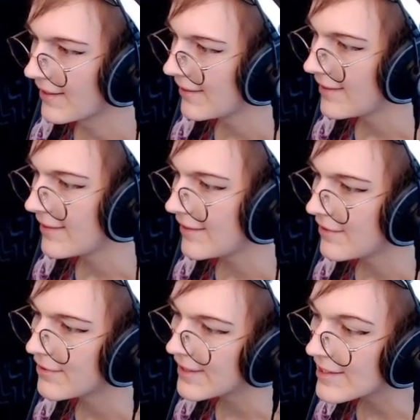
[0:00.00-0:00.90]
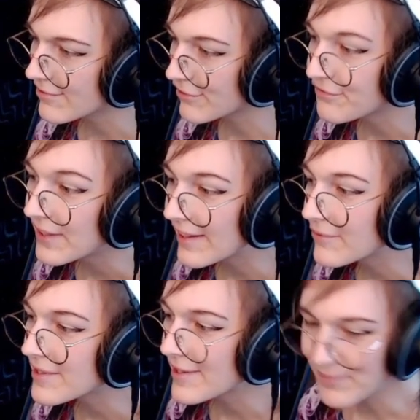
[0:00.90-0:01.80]
things for fiddling
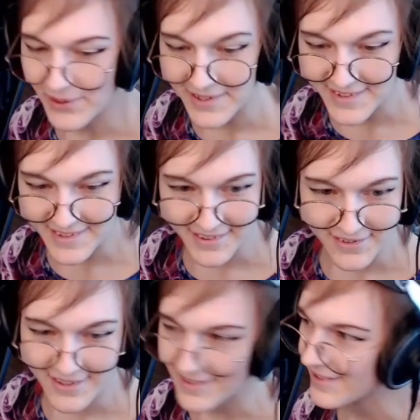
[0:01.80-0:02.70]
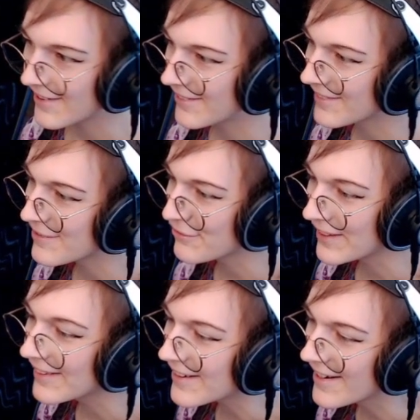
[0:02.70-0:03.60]
with components. So this is called
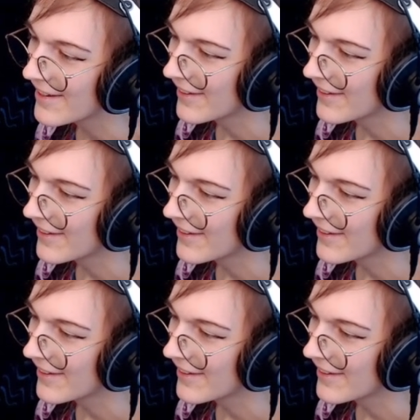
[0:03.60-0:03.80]
Fiddler.